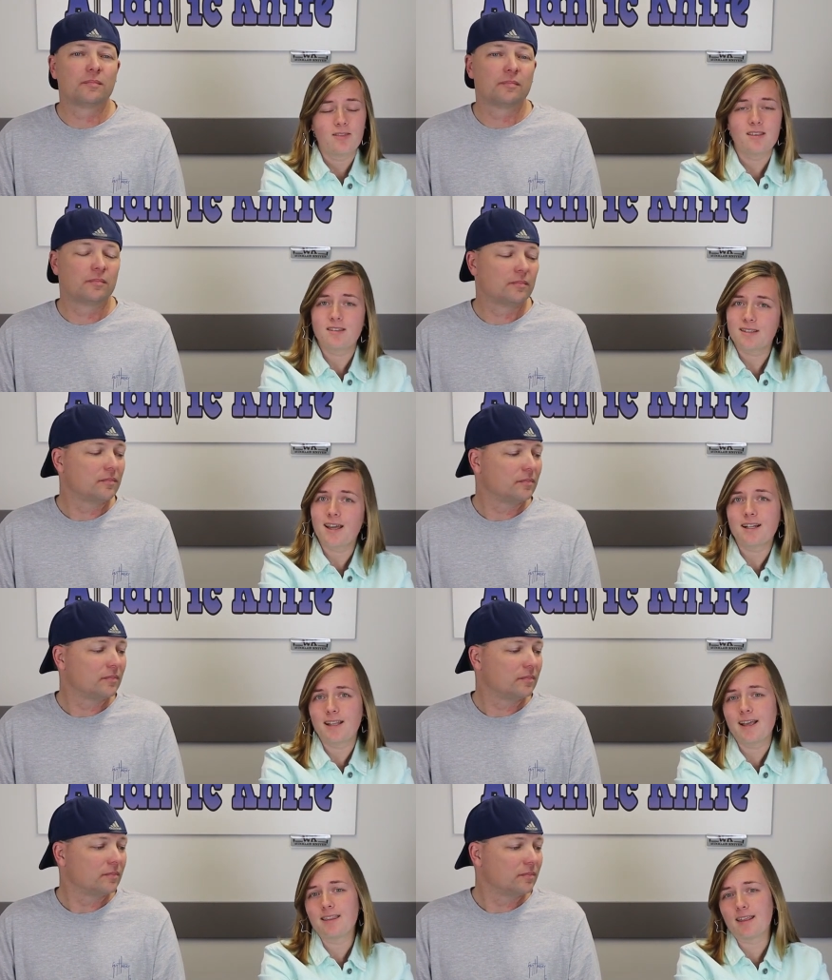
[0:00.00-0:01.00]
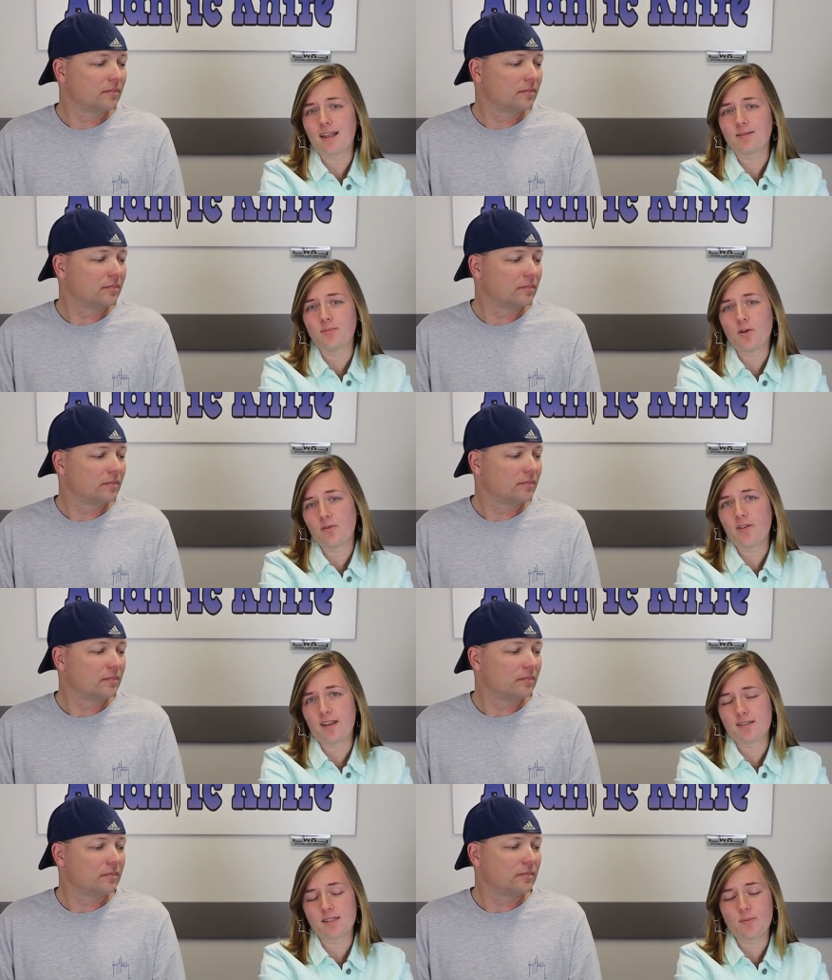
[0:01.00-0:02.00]
Speaker 1: This is kind of like that, no
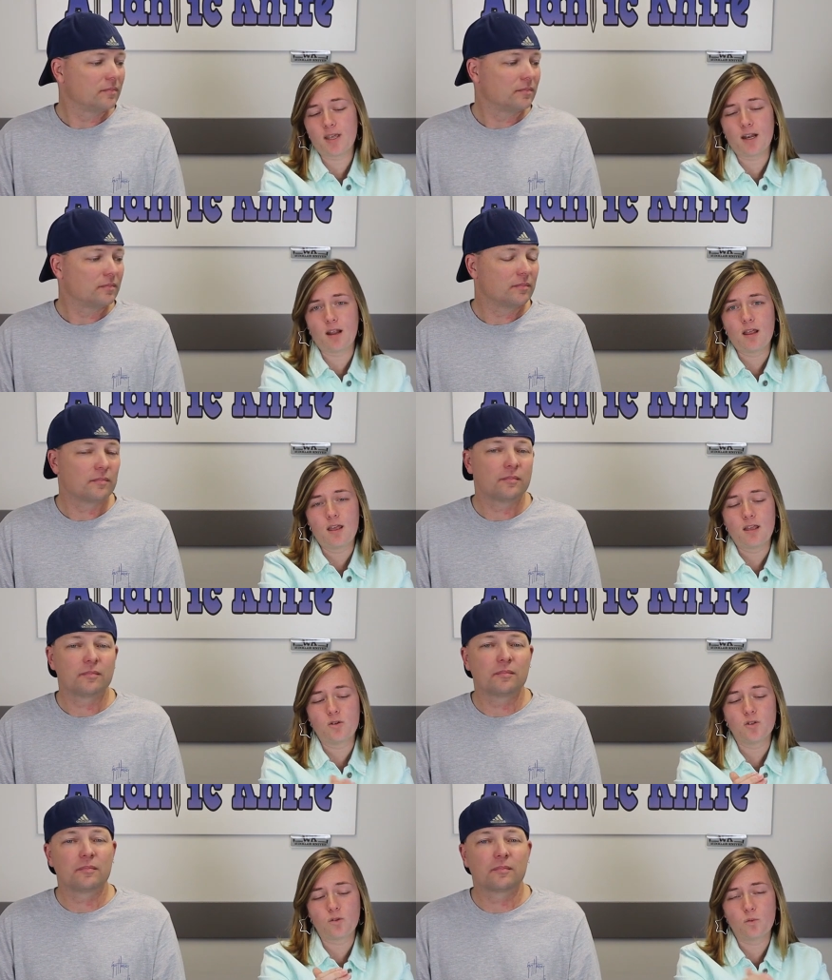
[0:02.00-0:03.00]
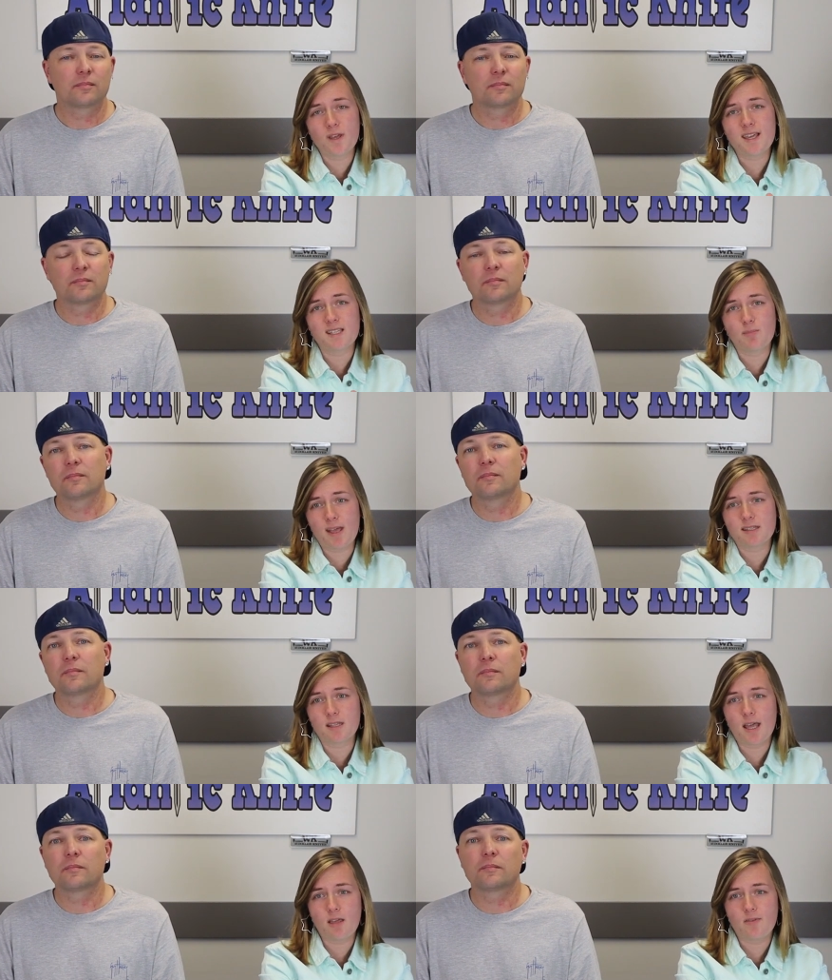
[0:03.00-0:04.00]
offense. I mean, you took WE's best
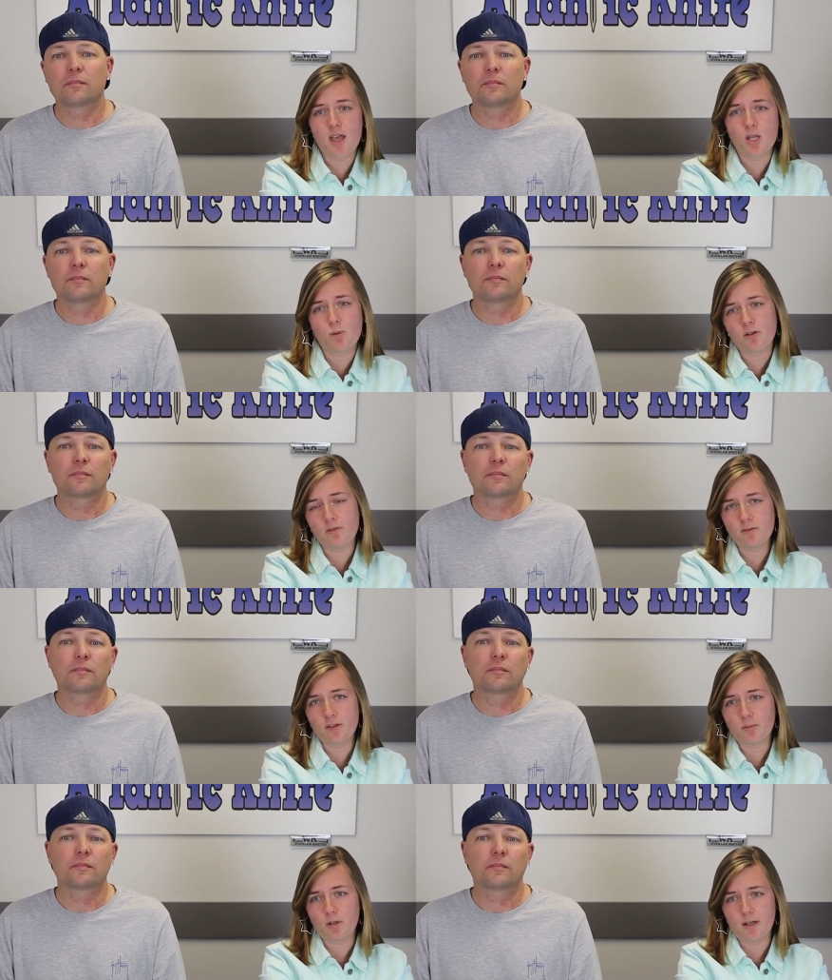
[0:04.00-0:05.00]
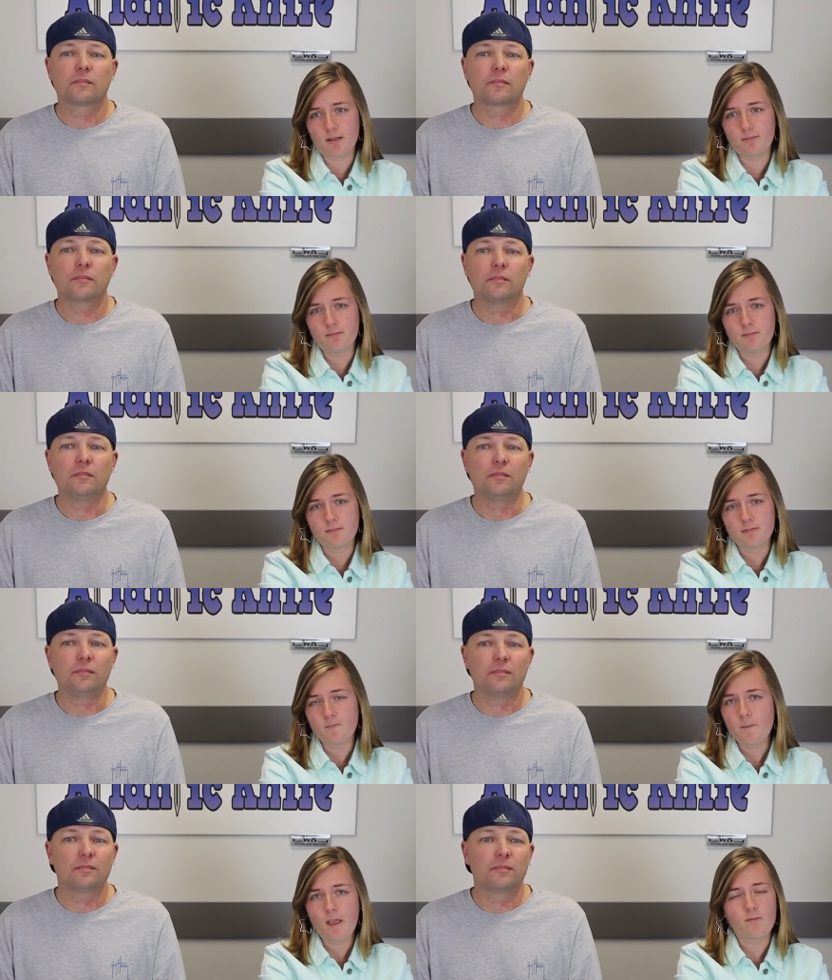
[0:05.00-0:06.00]
knife and you put a front flipper on it.
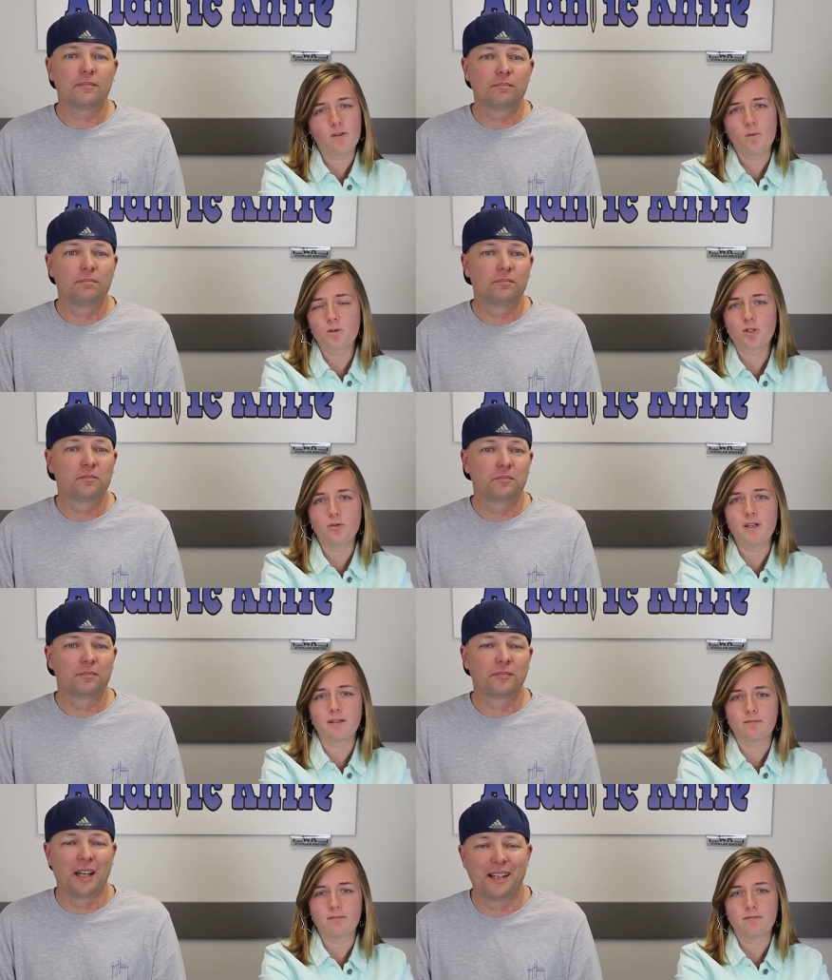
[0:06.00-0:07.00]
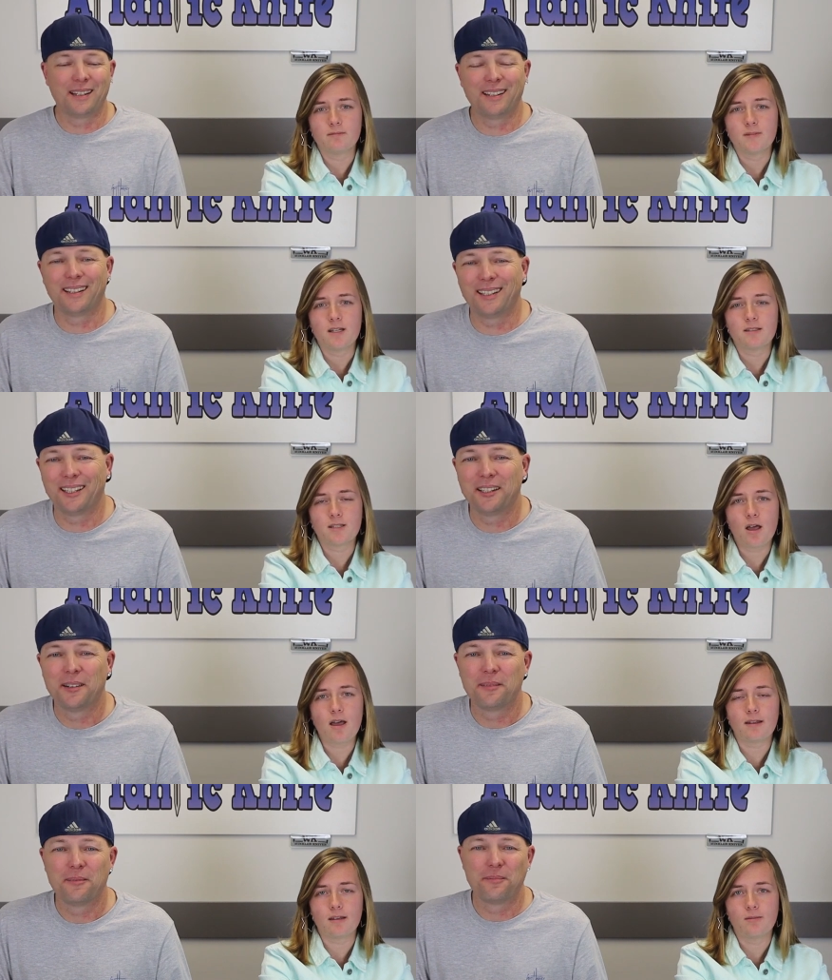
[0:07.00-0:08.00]
I'm filled with chagrin.
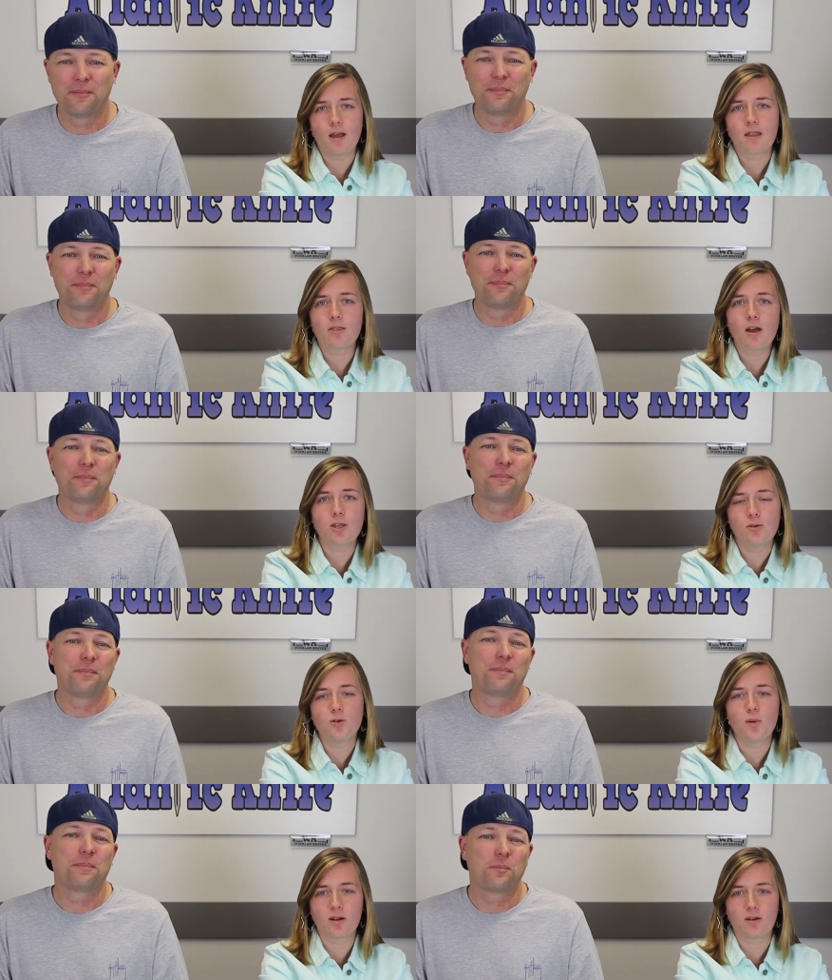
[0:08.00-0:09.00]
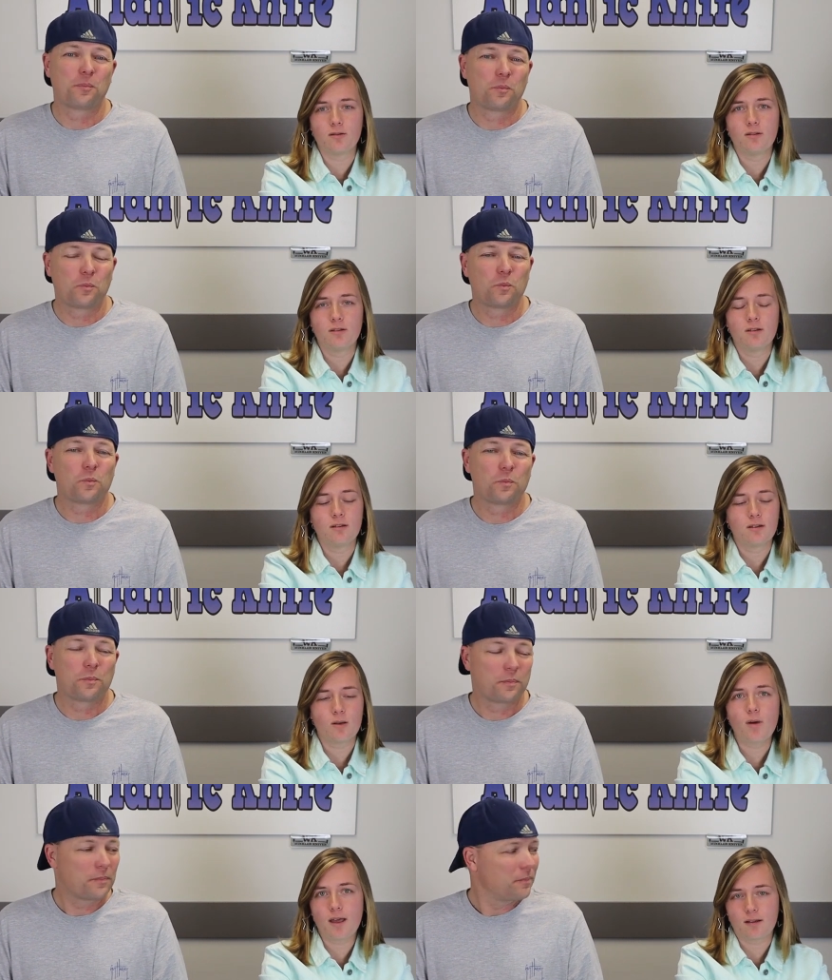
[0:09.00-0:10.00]
Todd, I thought you knew better.
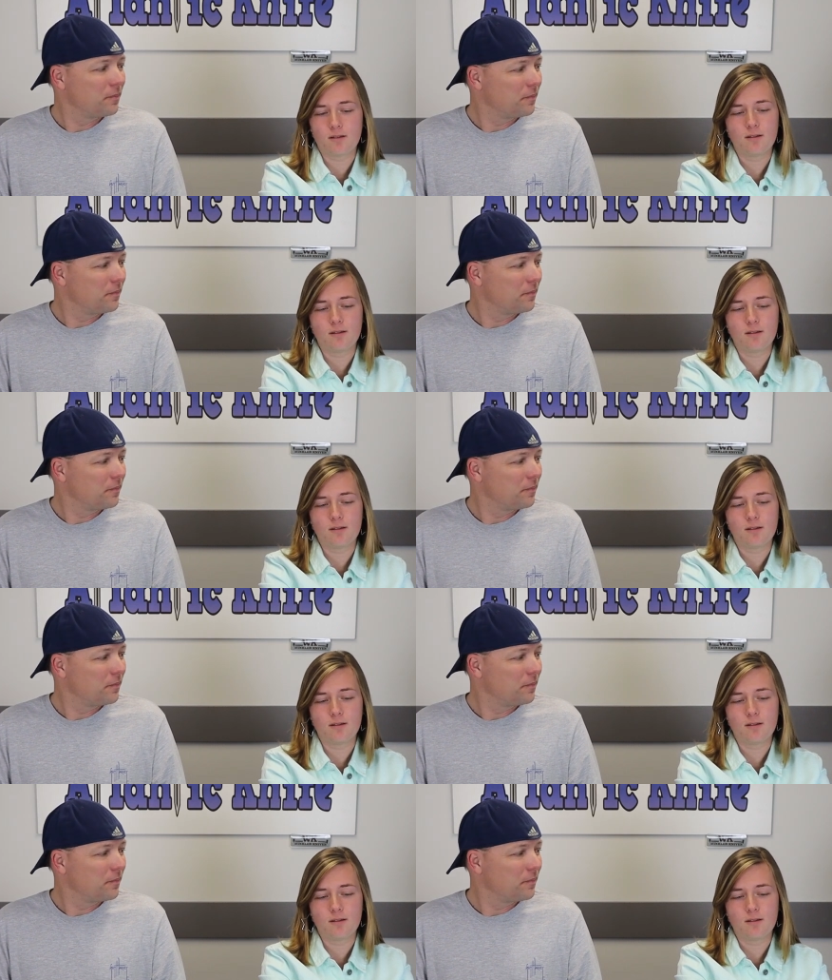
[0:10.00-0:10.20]
Come on.